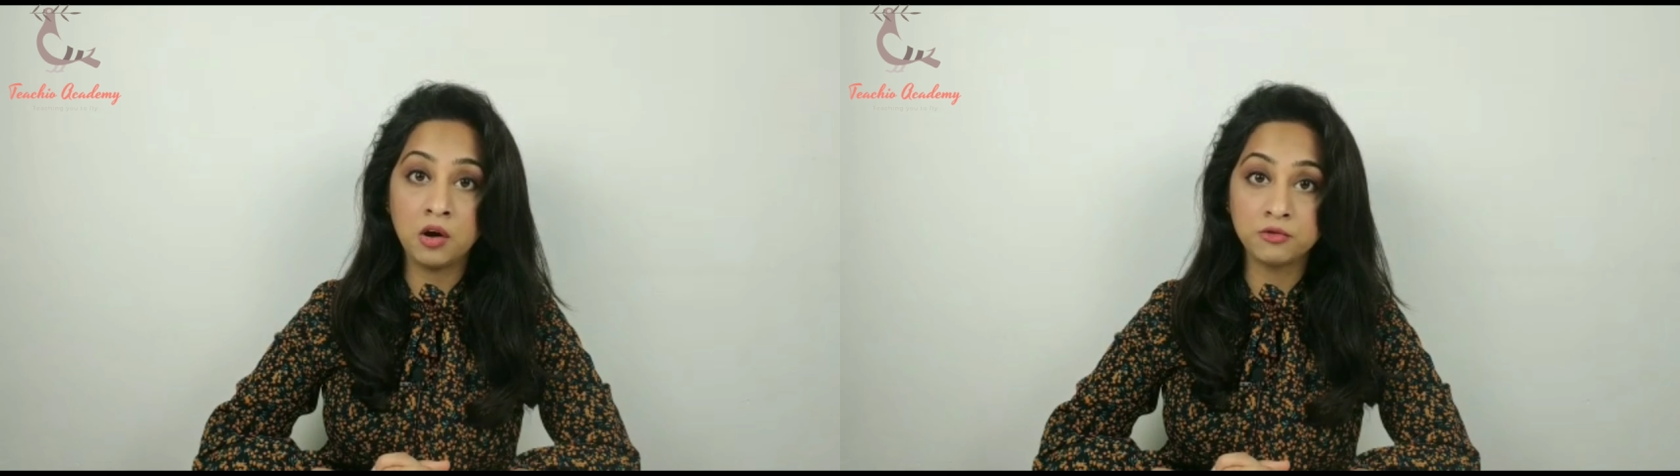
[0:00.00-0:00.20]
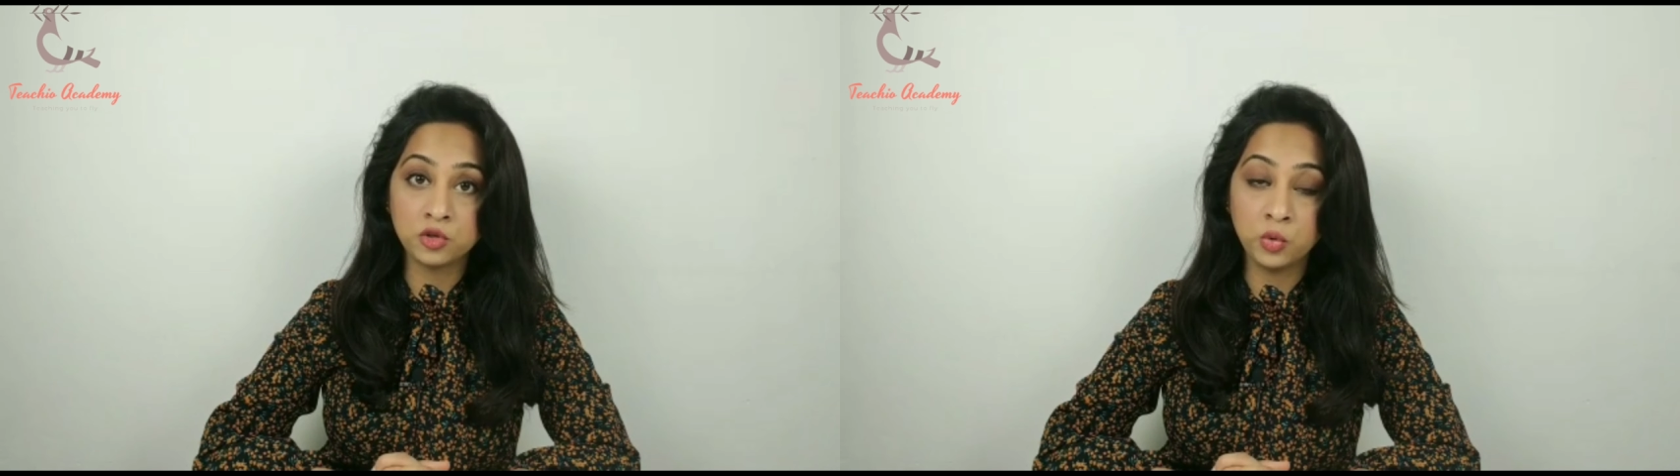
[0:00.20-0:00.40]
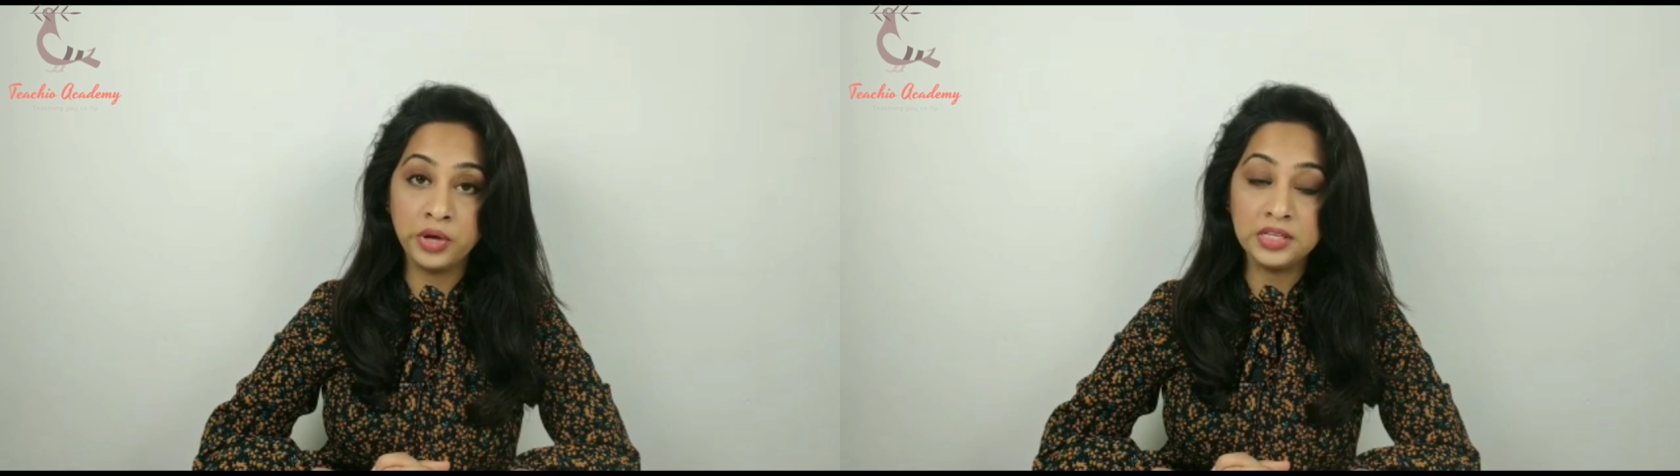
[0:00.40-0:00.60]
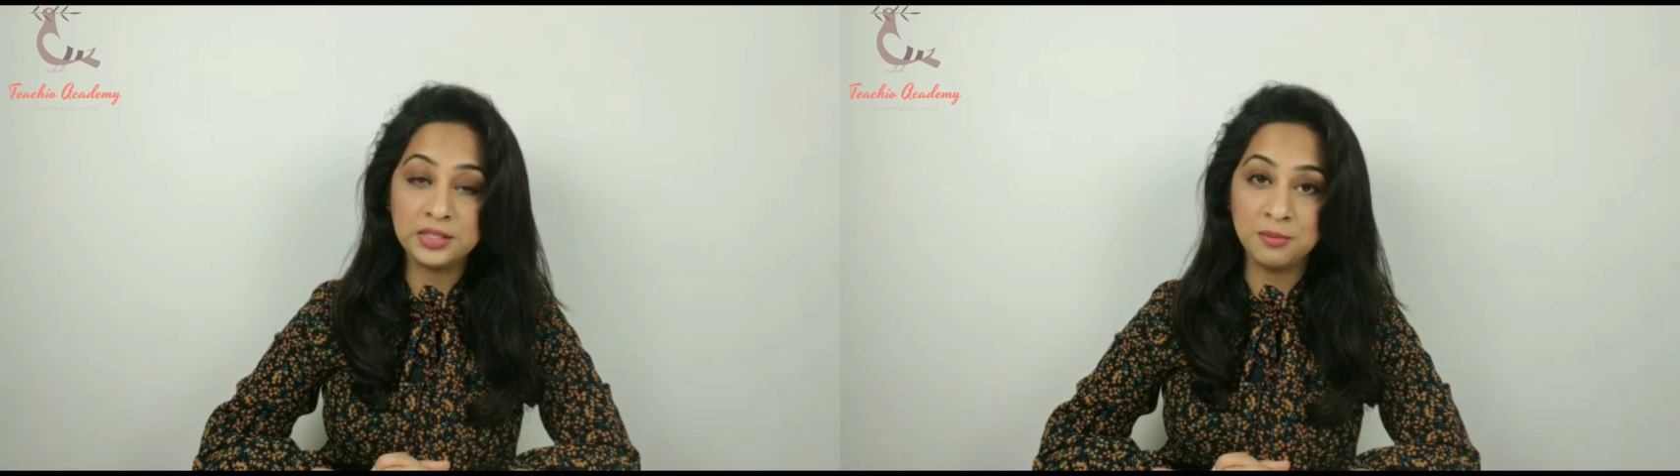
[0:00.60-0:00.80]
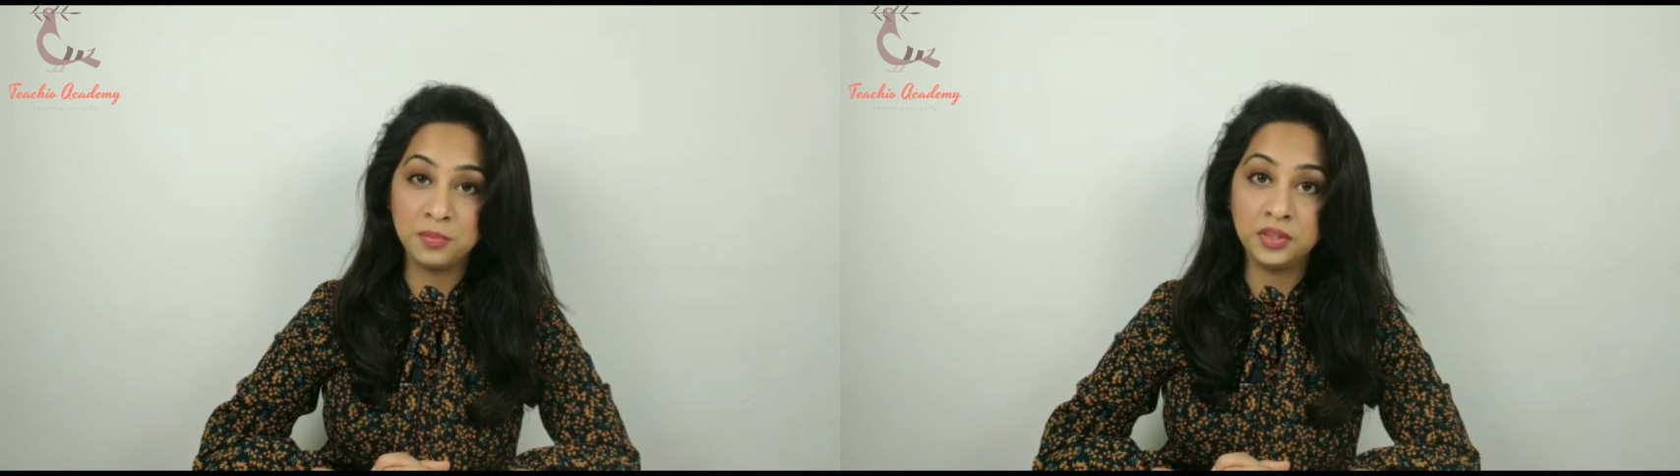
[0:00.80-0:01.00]
of showing
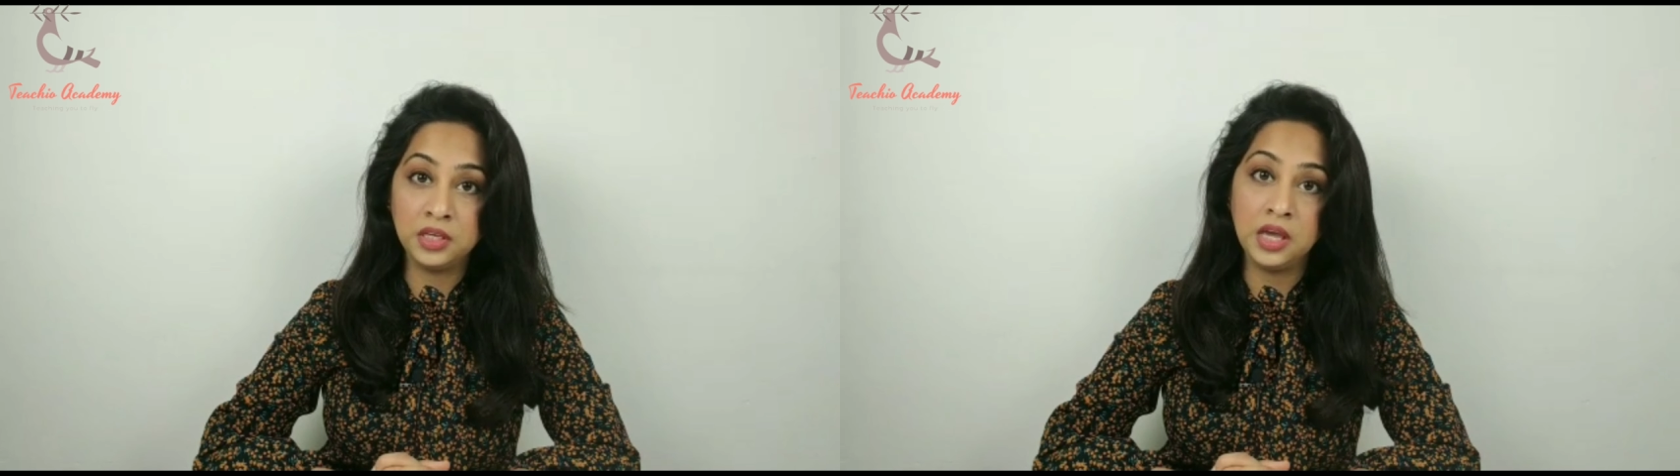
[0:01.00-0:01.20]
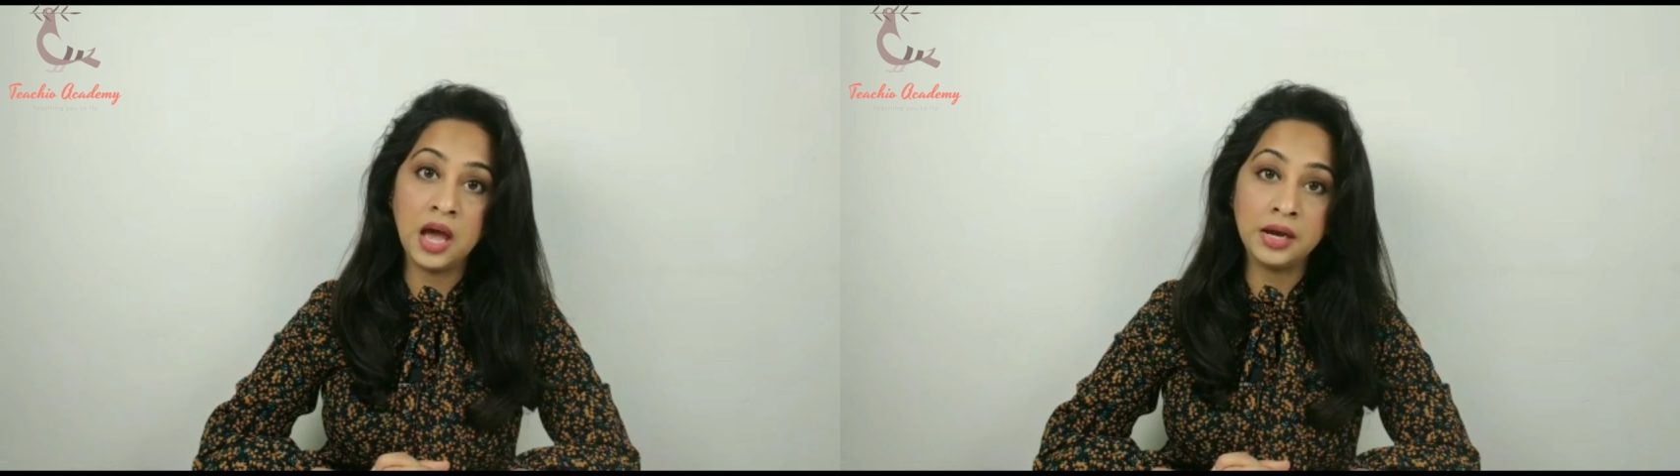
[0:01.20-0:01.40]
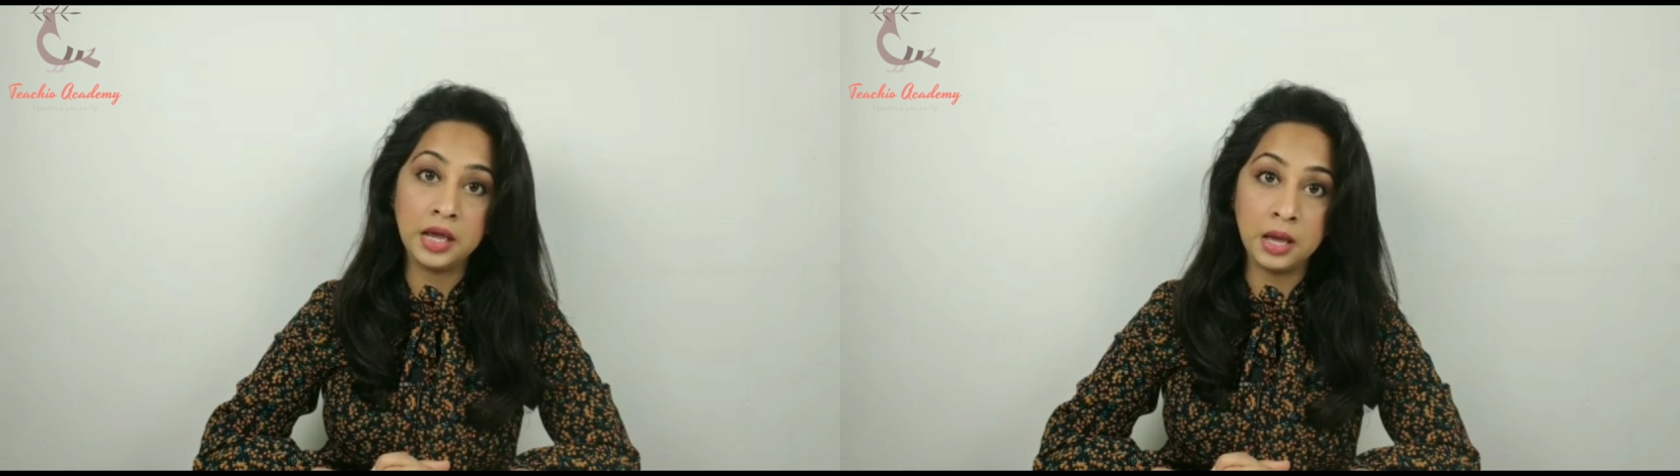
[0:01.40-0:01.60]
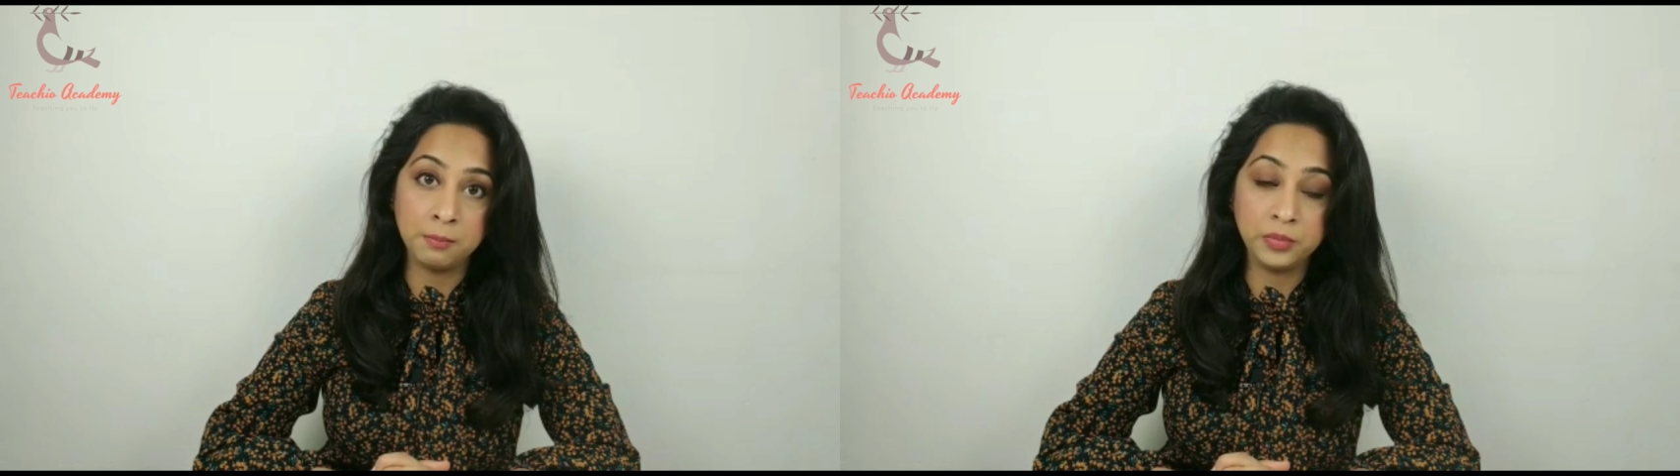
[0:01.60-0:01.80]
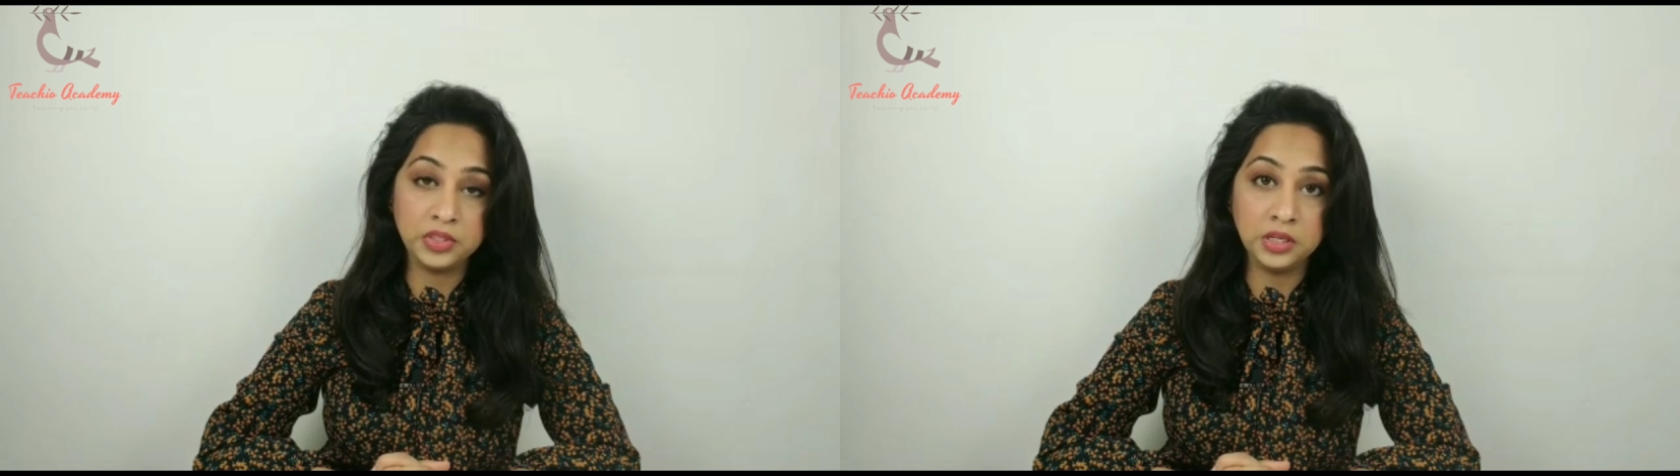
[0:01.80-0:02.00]
sympathy and
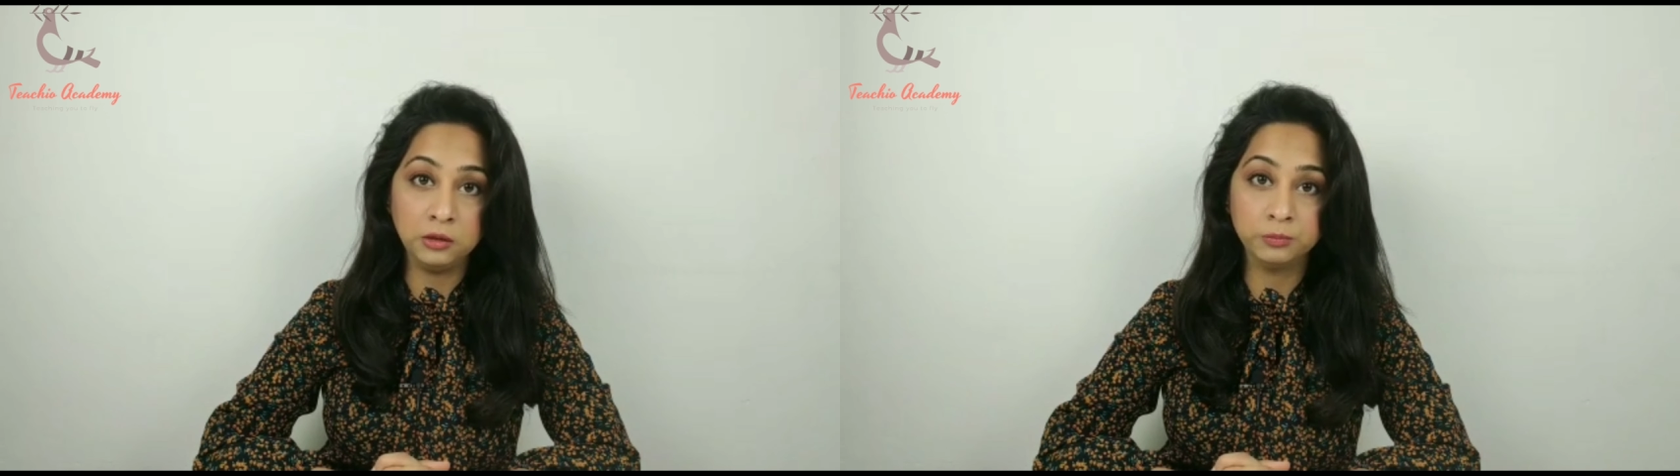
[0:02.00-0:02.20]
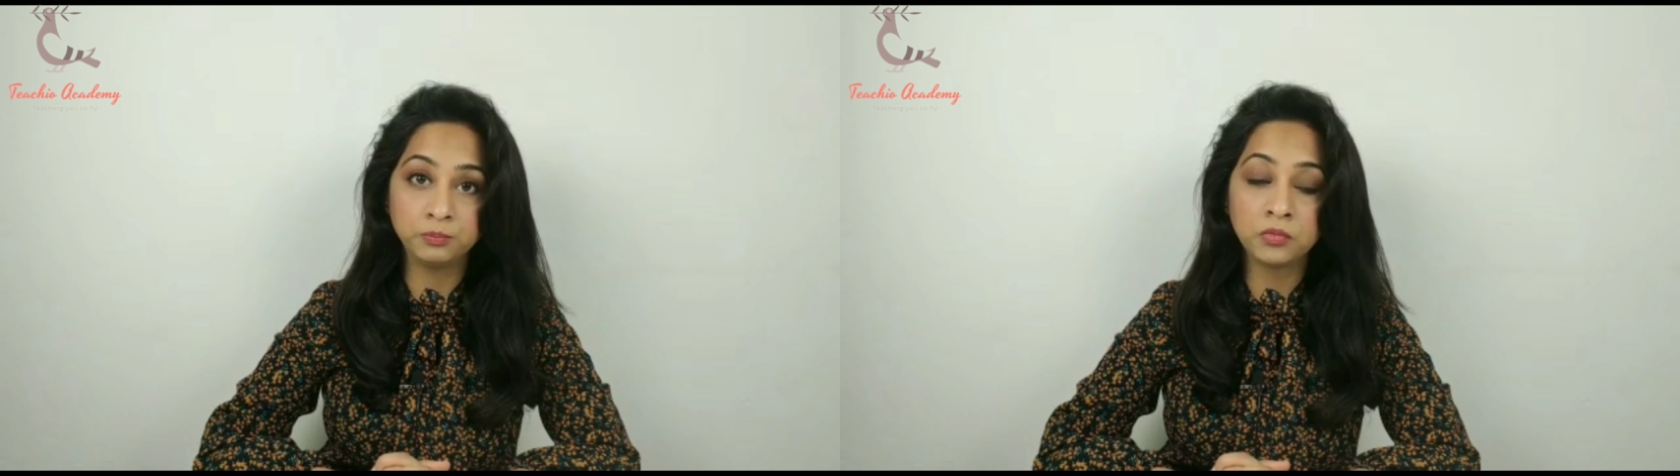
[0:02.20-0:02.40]
empathy.